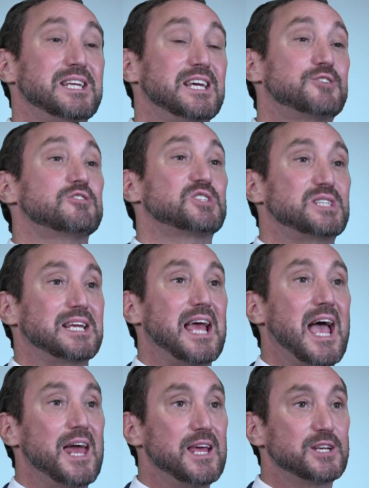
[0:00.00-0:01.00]
an interesting
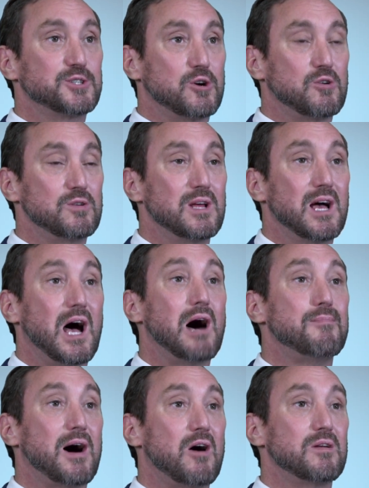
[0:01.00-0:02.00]
anecdote
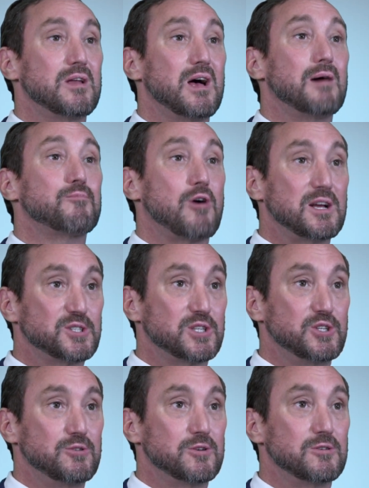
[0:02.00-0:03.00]
about
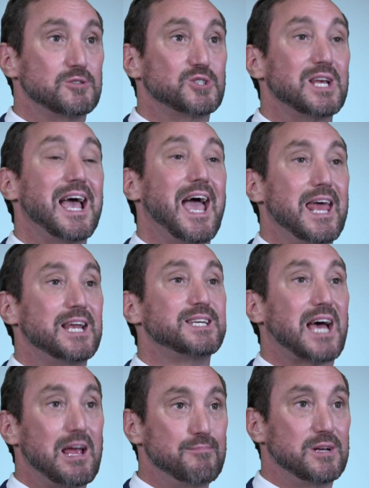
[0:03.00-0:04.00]
prosecutors and
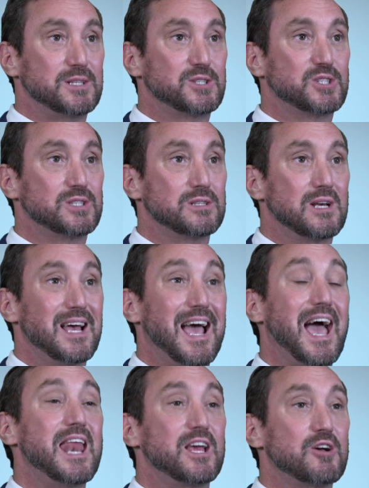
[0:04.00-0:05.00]
indictments,
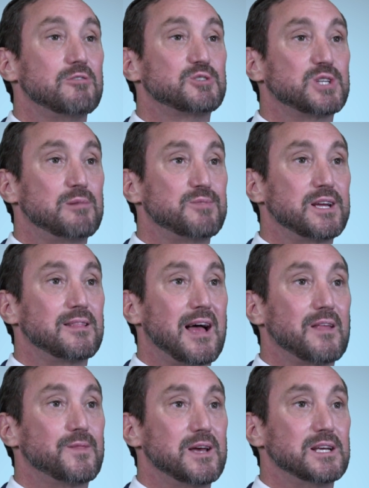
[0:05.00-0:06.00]
and it goes something
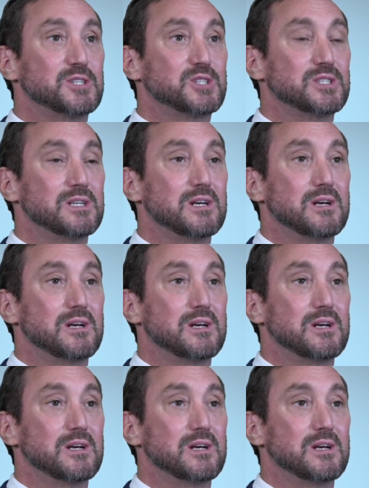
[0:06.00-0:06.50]
like this.